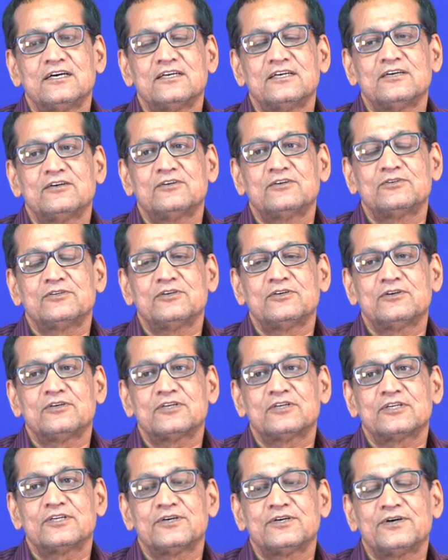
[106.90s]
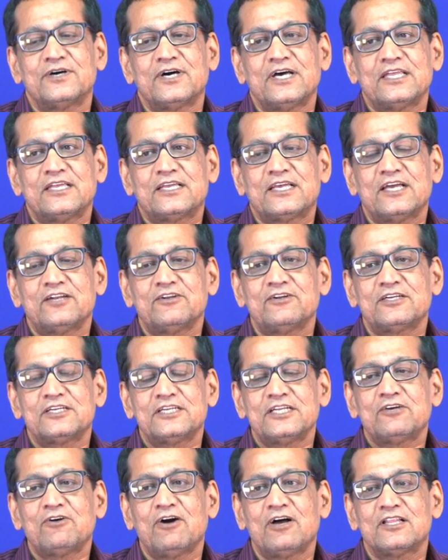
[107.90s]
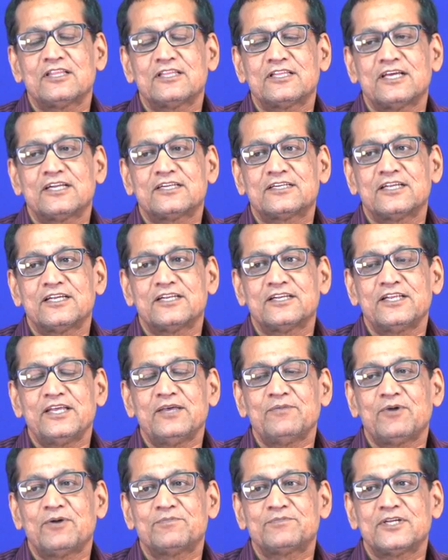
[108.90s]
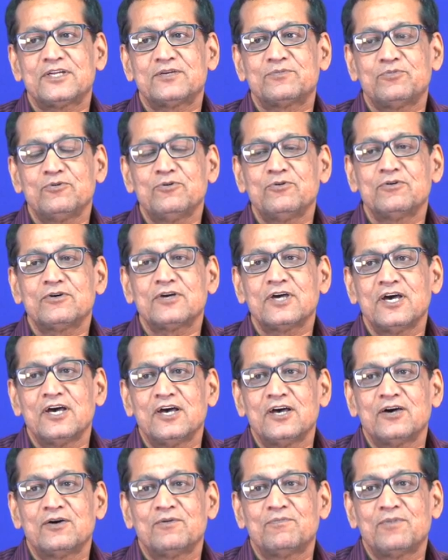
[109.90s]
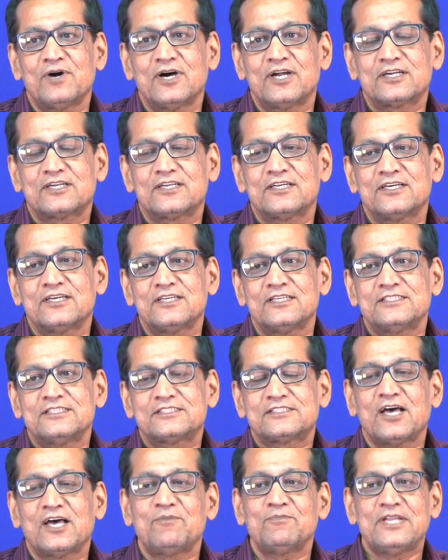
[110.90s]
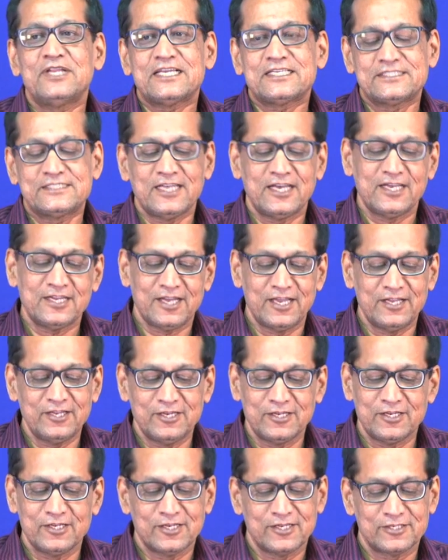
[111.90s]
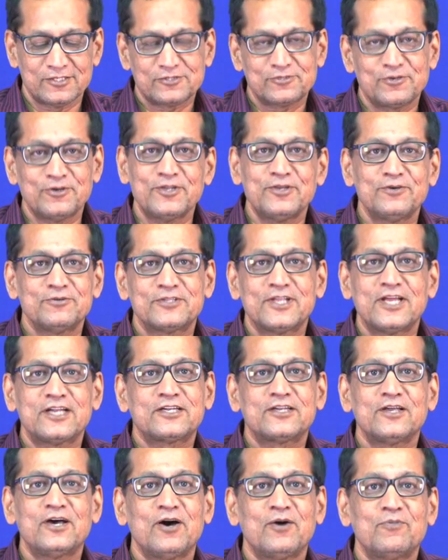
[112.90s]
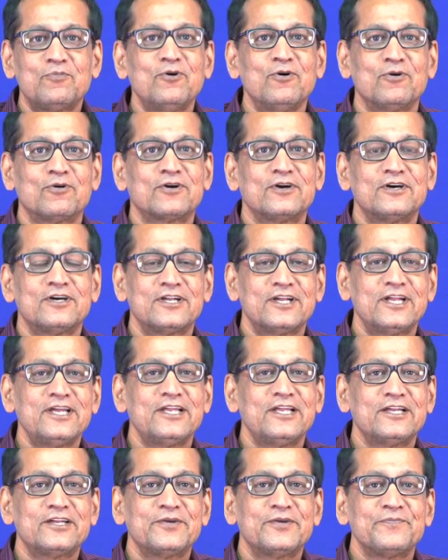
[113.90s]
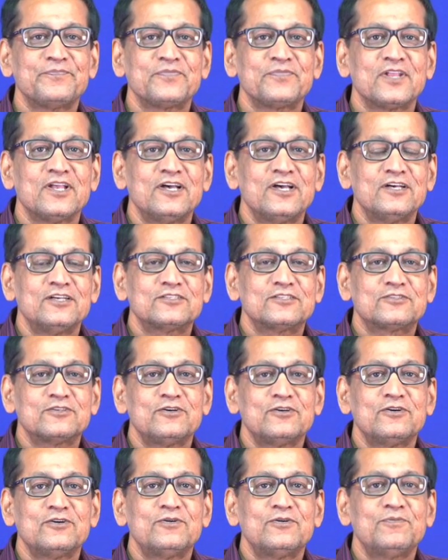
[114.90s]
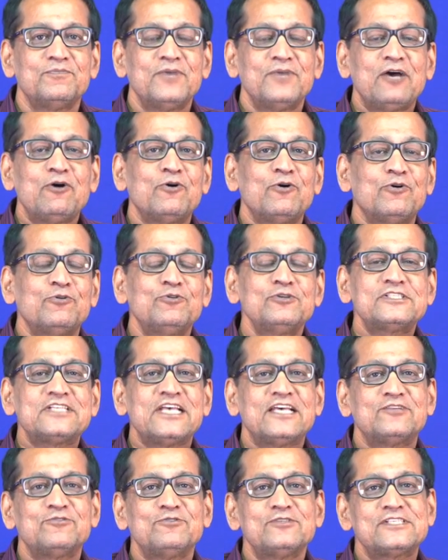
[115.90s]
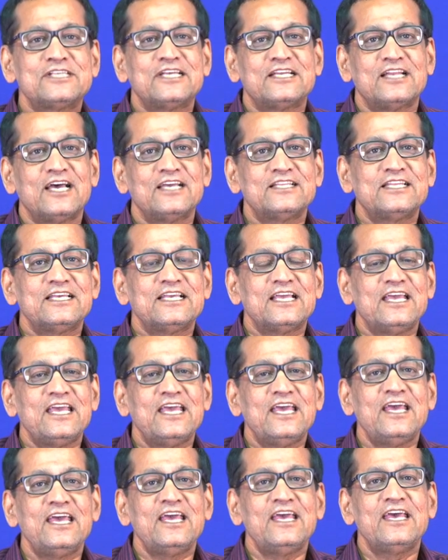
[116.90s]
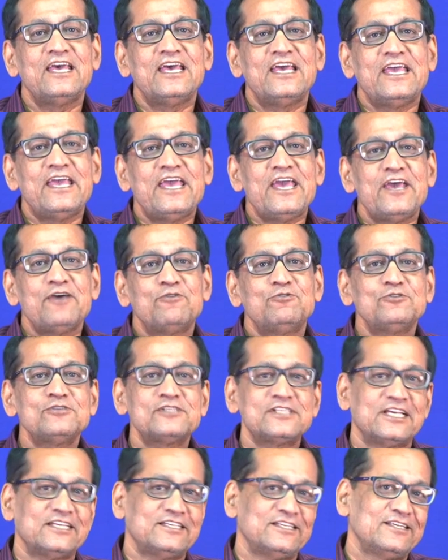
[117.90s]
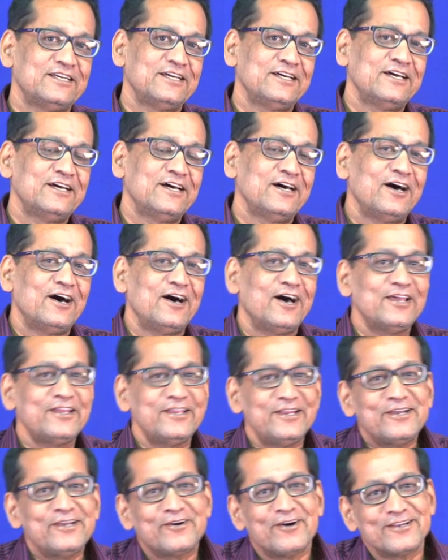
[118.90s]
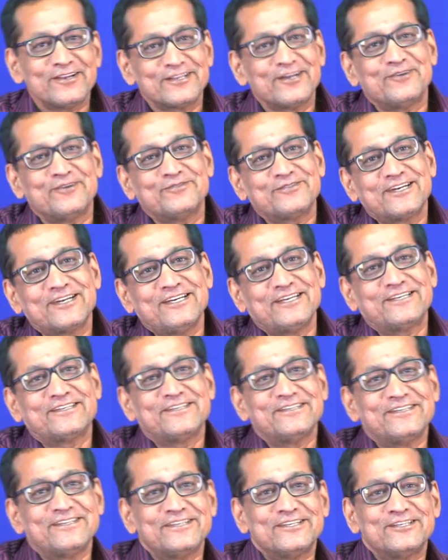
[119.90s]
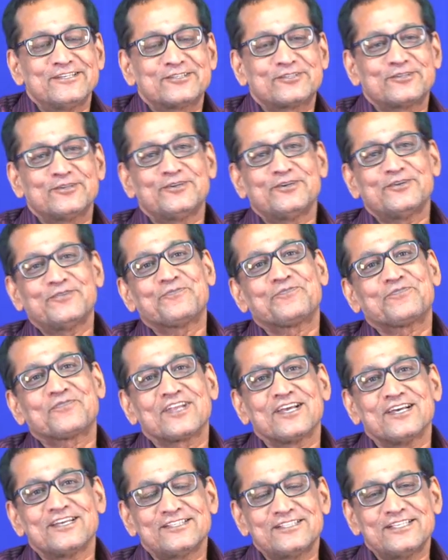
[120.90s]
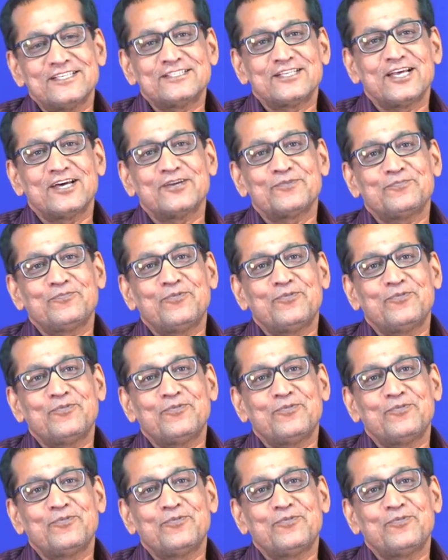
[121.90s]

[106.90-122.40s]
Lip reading: your I cannot recall that name of that book, but in some lecture I will show you that book, right. So, Hussain, I think A. Hussain, I recall now, right. So, these are